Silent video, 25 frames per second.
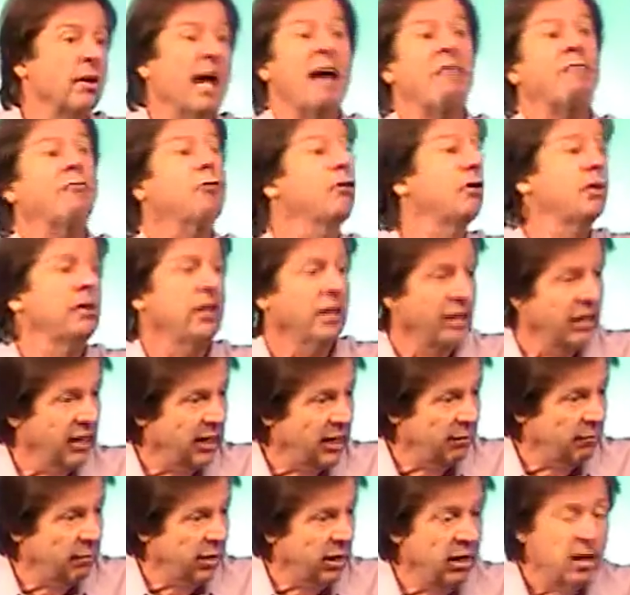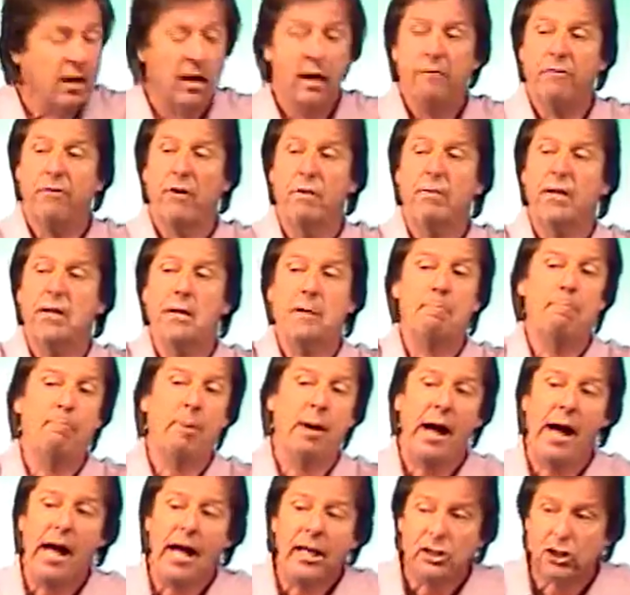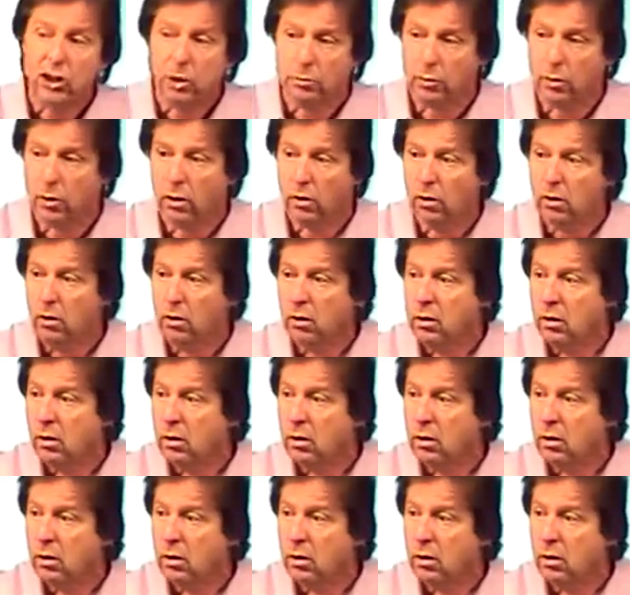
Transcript: after dilemma, from the impossible,